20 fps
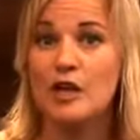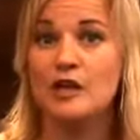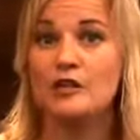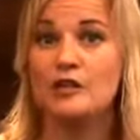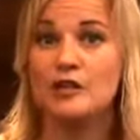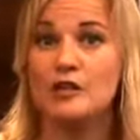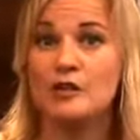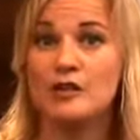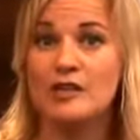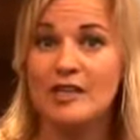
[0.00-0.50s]

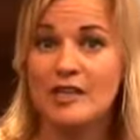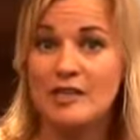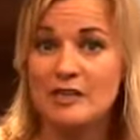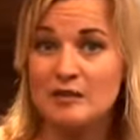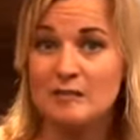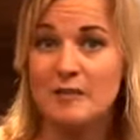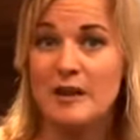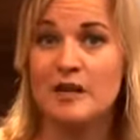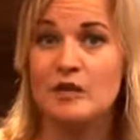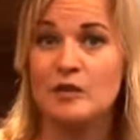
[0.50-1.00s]
So you need
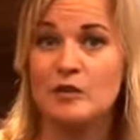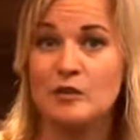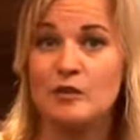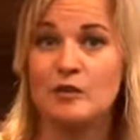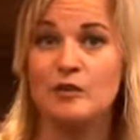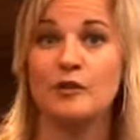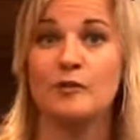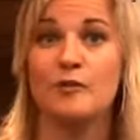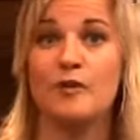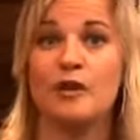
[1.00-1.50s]
to make sure
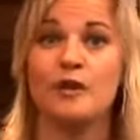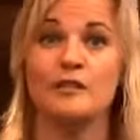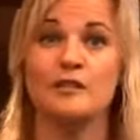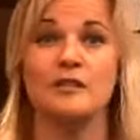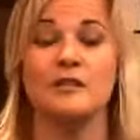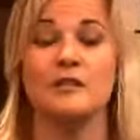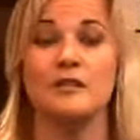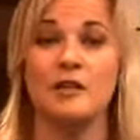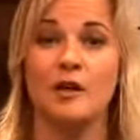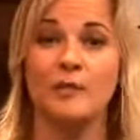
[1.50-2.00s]
that the
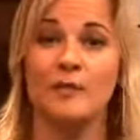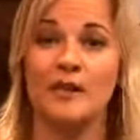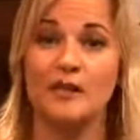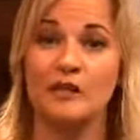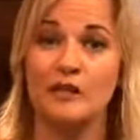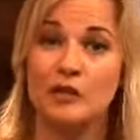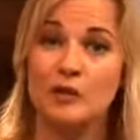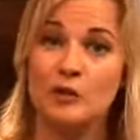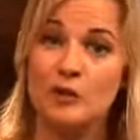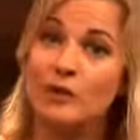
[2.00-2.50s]
person that's coming
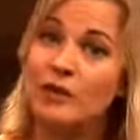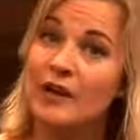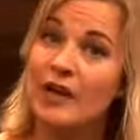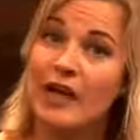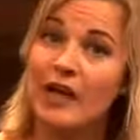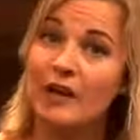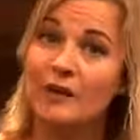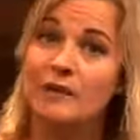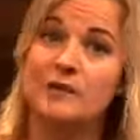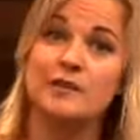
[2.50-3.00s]
into your
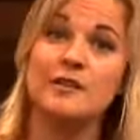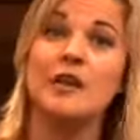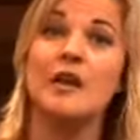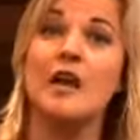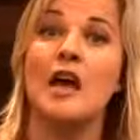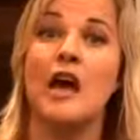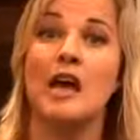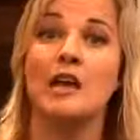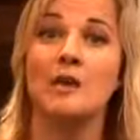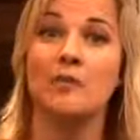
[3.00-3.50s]
house
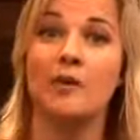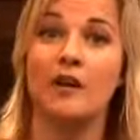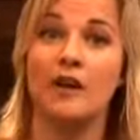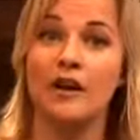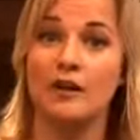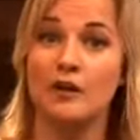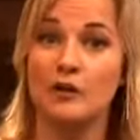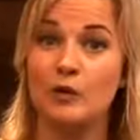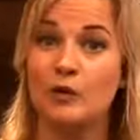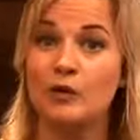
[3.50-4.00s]
and
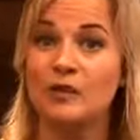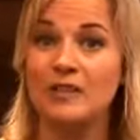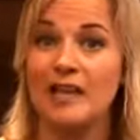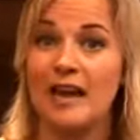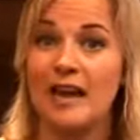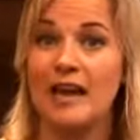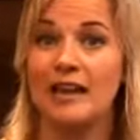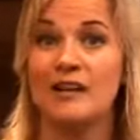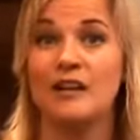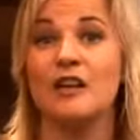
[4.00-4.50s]
applying your
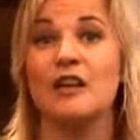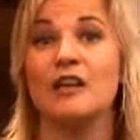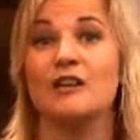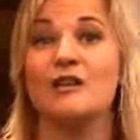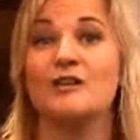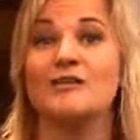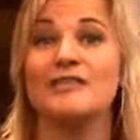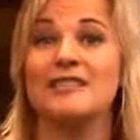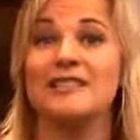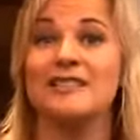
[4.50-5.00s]
tan
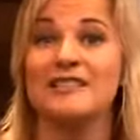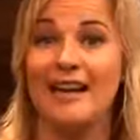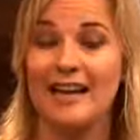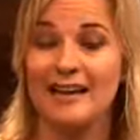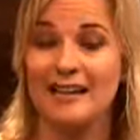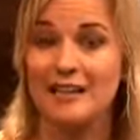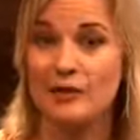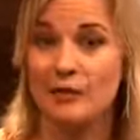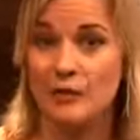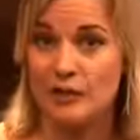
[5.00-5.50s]
knows
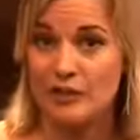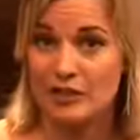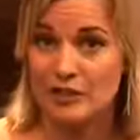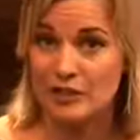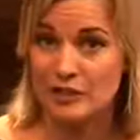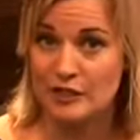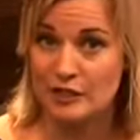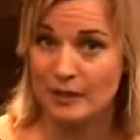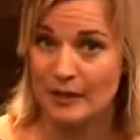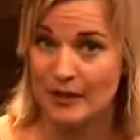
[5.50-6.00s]
exactly what
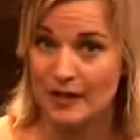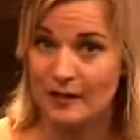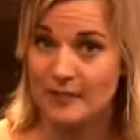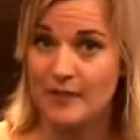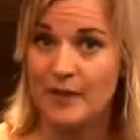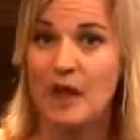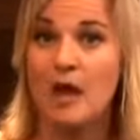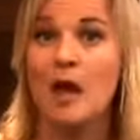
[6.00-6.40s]
she's doing.